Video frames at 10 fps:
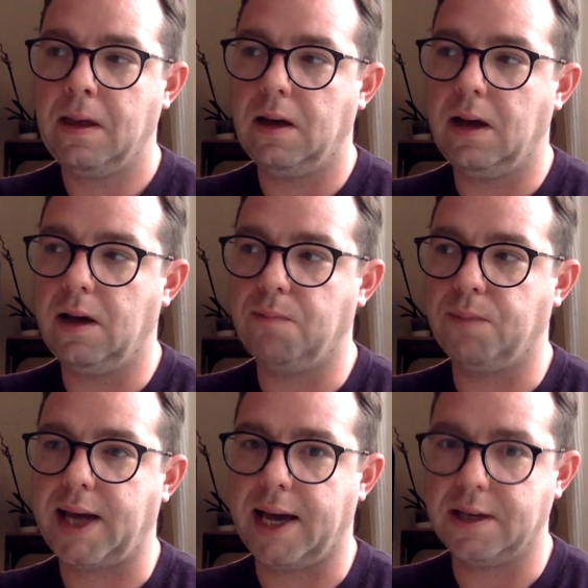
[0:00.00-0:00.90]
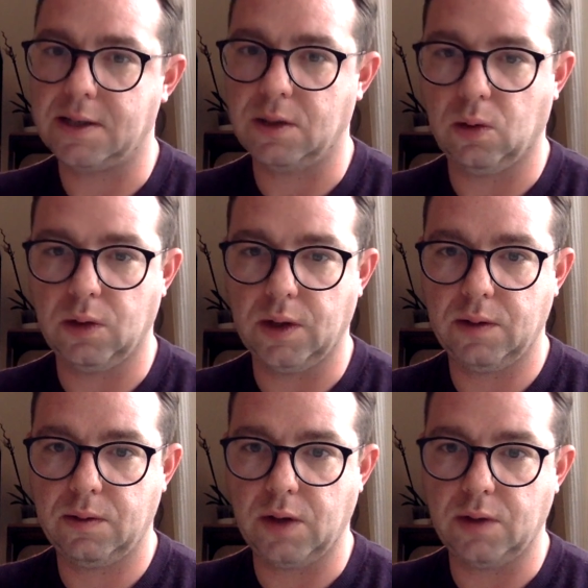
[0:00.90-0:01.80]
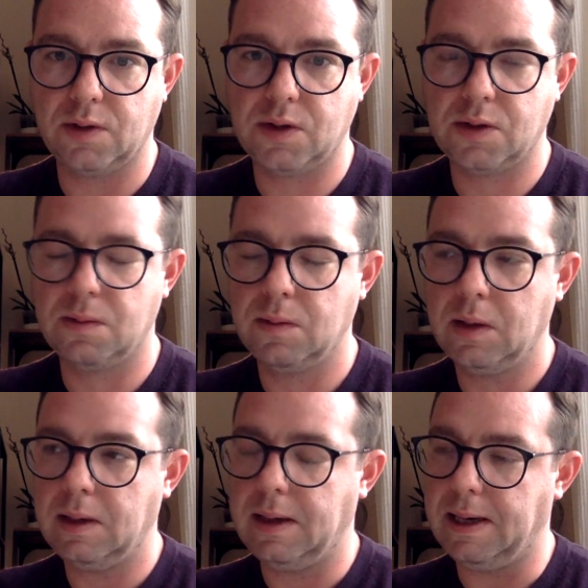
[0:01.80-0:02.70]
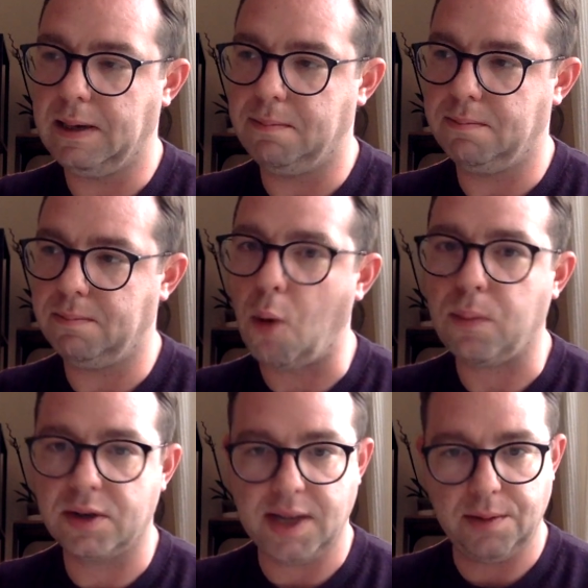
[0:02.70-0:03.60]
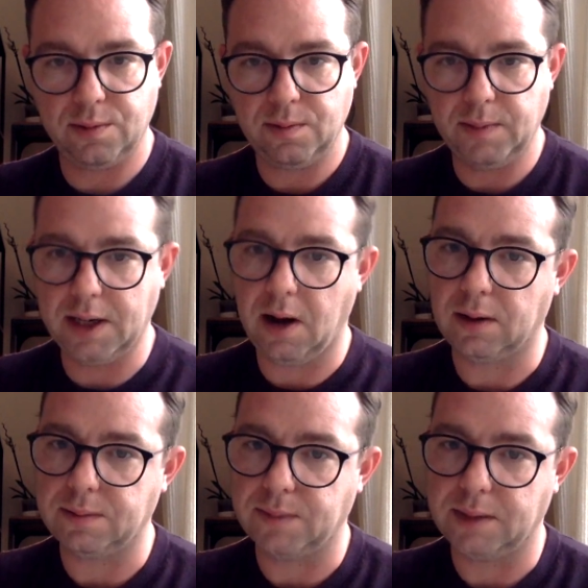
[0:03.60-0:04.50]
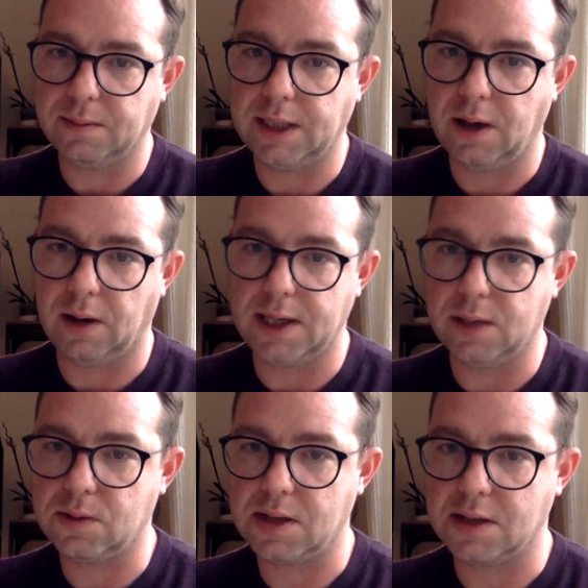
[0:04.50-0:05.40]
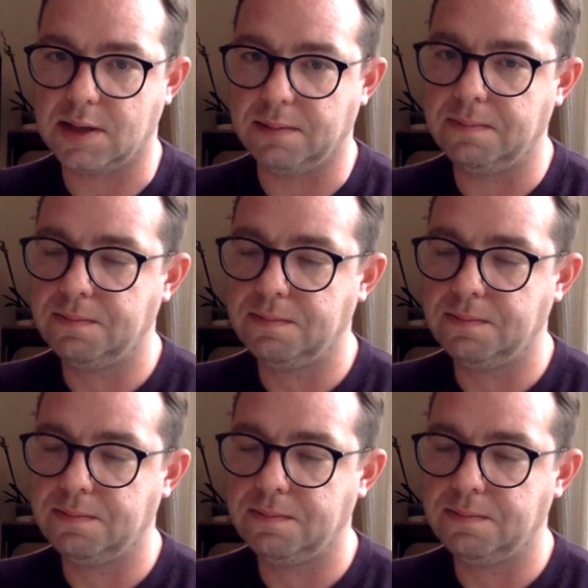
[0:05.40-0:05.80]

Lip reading: the case law that's operative in our legal system.